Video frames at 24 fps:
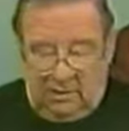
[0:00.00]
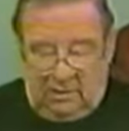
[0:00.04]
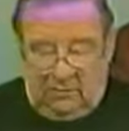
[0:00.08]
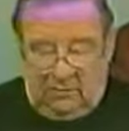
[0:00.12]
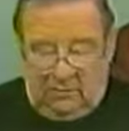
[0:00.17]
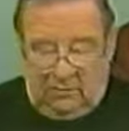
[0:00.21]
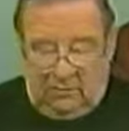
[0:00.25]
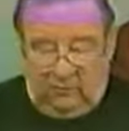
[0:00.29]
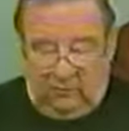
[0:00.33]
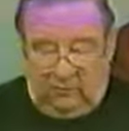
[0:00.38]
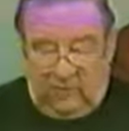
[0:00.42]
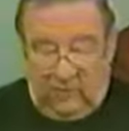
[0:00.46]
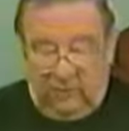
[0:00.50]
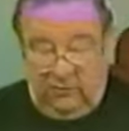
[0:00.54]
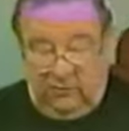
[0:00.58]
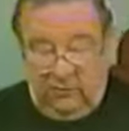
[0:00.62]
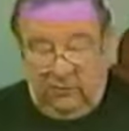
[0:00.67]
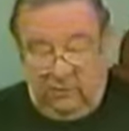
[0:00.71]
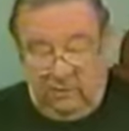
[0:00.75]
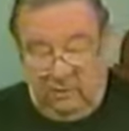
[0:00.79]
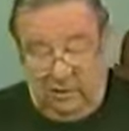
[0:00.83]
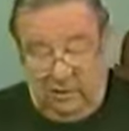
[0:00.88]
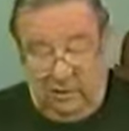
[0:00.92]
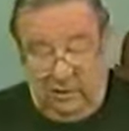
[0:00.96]
was
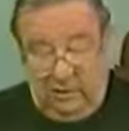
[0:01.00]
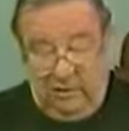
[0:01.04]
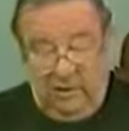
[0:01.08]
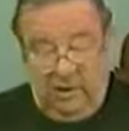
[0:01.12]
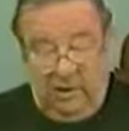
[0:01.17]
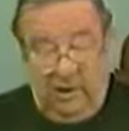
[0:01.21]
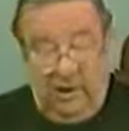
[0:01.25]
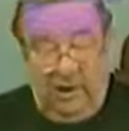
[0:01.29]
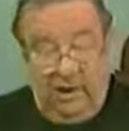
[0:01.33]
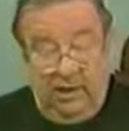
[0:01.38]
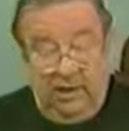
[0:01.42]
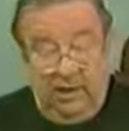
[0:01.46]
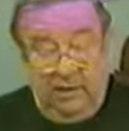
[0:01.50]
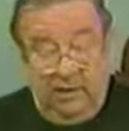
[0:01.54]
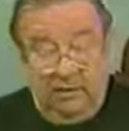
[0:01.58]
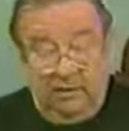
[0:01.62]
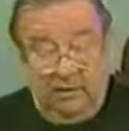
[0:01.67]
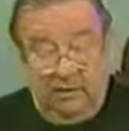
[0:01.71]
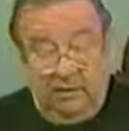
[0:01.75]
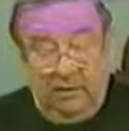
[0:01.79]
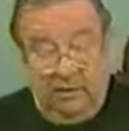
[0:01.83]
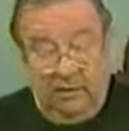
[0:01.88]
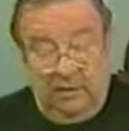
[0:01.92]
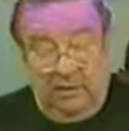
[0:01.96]
mentioned the other night at
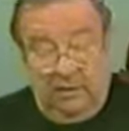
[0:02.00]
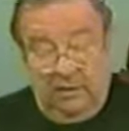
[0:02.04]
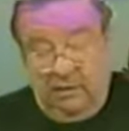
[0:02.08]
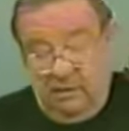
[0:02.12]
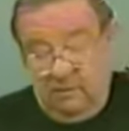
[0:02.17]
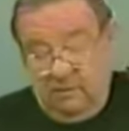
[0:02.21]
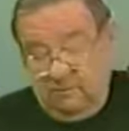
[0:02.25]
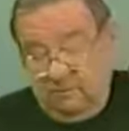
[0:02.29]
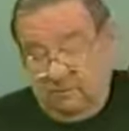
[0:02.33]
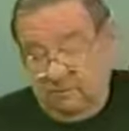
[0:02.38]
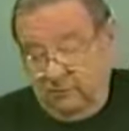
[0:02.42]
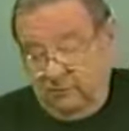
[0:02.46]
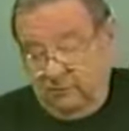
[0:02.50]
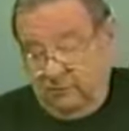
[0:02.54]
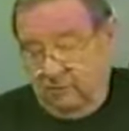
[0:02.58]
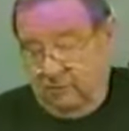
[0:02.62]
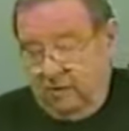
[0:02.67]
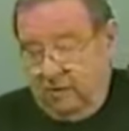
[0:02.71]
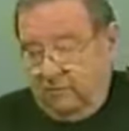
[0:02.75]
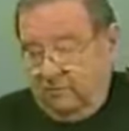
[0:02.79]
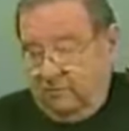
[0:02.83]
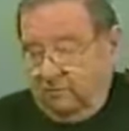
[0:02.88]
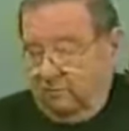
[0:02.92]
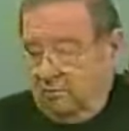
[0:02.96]
the uh,
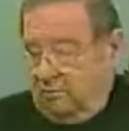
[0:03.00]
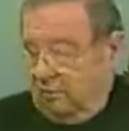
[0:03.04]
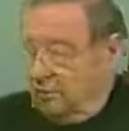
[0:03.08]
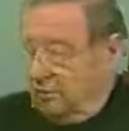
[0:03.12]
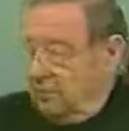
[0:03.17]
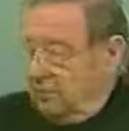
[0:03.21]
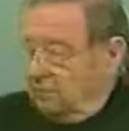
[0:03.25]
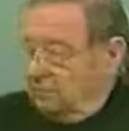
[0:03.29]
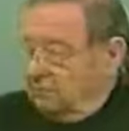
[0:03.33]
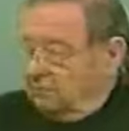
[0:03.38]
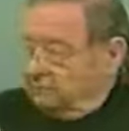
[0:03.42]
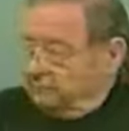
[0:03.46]
selectman meeting,